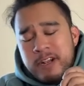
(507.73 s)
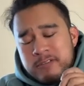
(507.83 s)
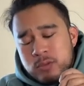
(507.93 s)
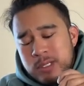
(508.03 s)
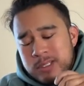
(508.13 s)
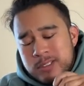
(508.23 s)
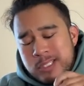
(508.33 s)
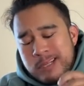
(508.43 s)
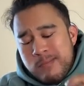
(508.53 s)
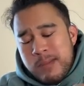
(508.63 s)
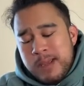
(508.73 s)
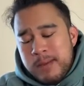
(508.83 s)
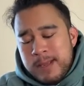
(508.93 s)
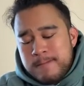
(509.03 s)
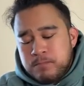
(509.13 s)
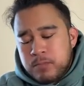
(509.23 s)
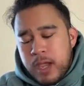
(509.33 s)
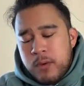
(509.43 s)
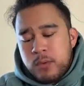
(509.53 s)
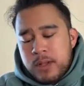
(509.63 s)
of sweetness, then maybe I
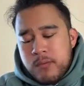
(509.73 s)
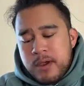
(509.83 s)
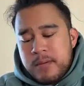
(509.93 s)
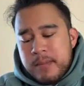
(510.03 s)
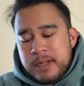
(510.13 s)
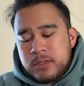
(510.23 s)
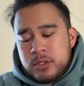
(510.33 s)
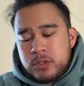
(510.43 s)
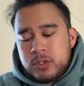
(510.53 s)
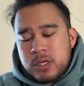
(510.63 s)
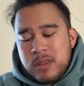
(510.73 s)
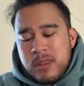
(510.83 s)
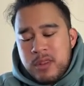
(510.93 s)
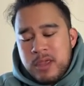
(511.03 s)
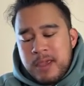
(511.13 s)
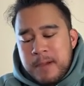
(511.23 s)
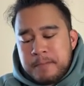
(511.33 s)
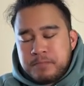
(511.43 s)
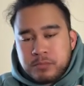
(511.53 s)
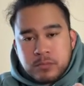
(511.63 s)
wouldn't recommend using the
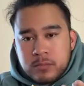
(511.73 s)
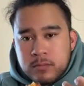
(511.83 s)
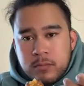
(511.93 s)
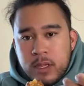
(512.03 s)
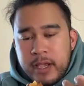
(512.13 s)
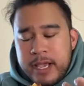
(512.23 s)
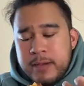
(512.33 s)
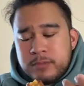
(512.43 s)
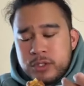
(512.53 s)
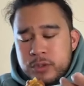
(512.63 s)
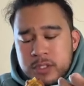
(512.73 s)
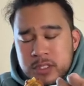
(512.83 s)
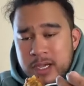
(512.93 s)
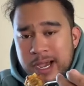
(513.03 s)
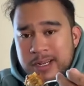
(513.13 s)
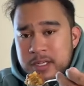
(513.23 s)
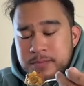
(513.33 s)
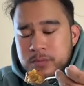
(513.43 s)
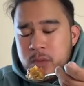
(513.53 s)
ham juices like I did.